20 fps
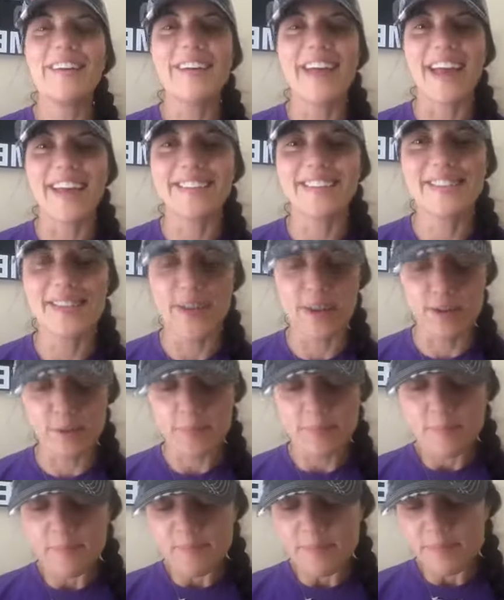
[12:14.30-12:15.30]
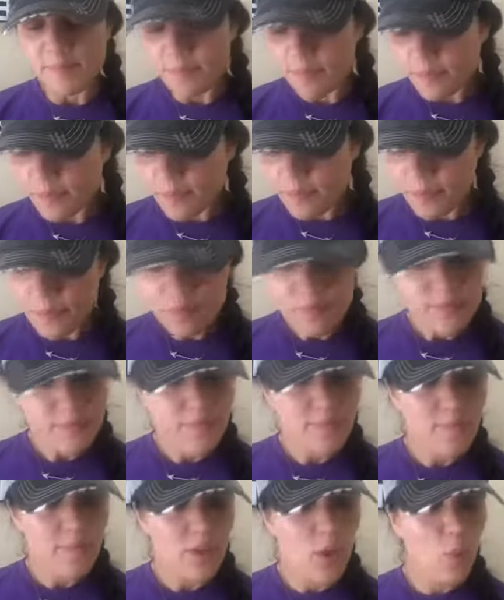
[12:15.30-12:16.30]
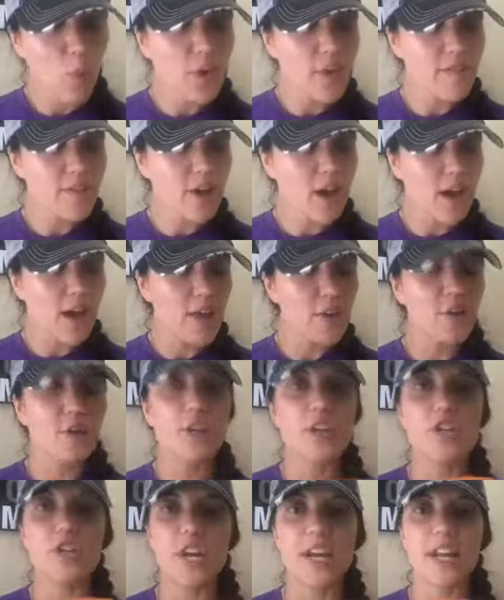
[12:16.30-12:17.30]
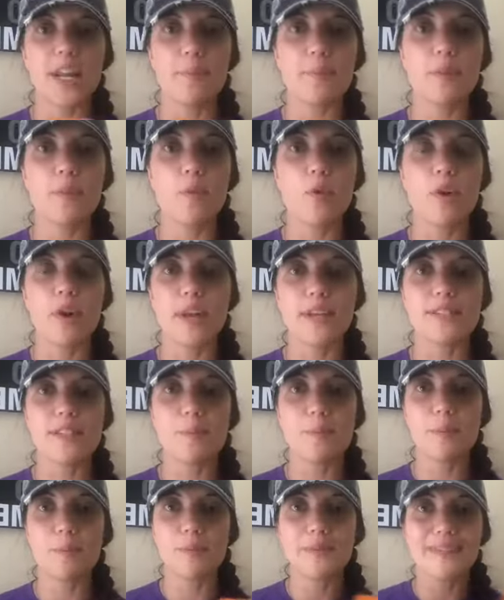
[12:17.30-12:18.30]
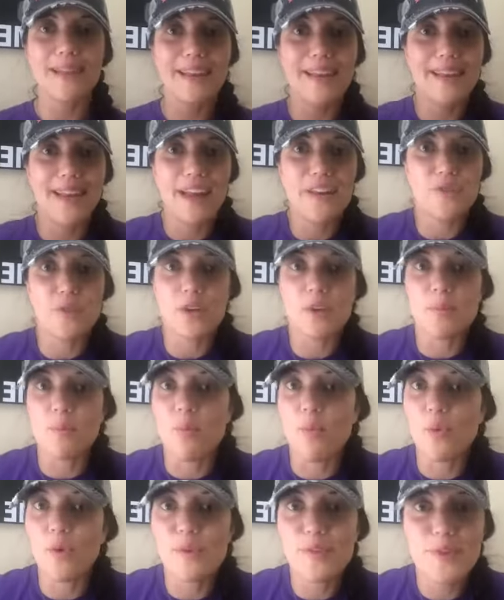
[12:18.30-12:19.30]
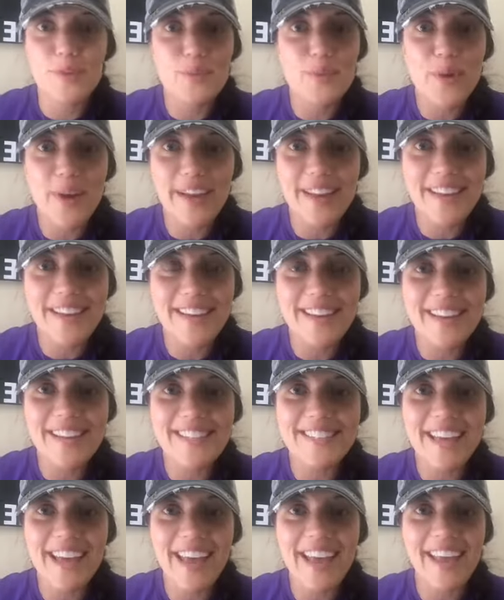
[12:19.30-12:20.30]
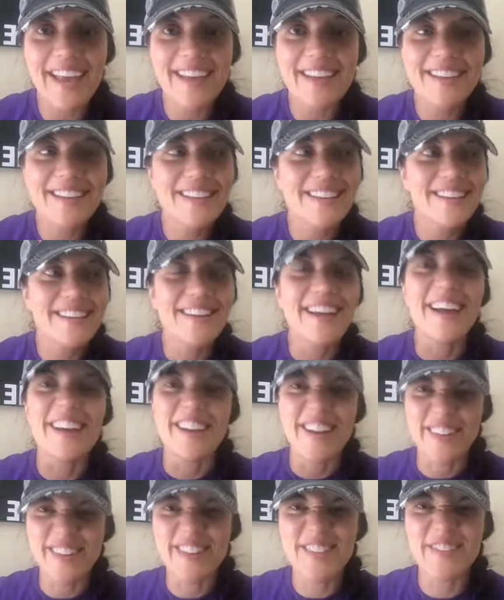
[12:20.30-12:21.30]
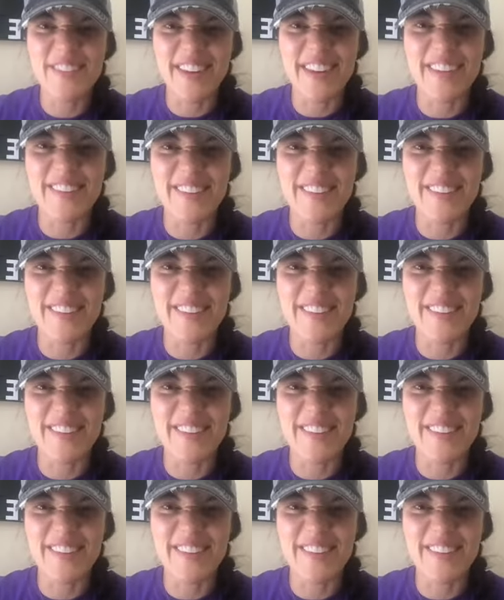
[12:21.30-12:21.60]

okay, so we've got, you're going to shake it up in the morning. Some people say, can I drink more than one a day? I know, it's funny,